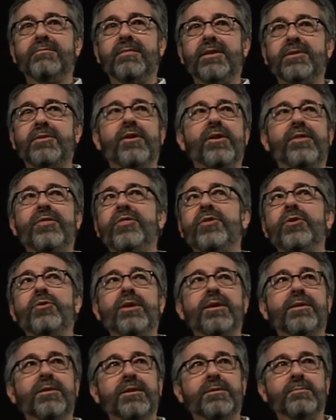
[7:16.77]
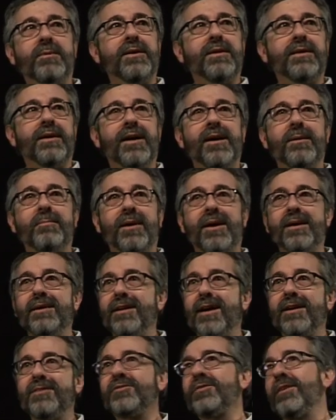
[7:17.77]
Let's call it 30 things by the time I,
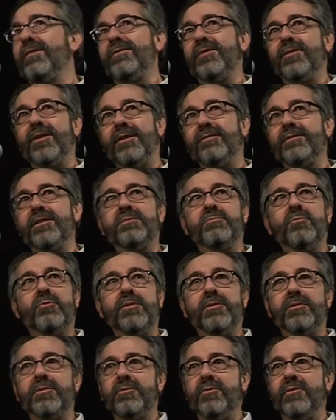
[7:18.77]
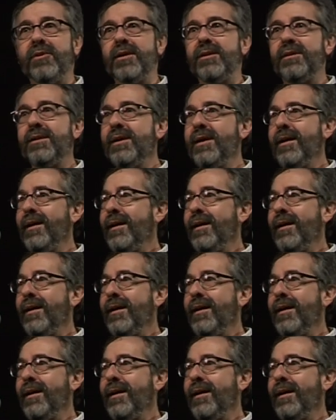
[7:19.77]
I shuffle off this mortal coil.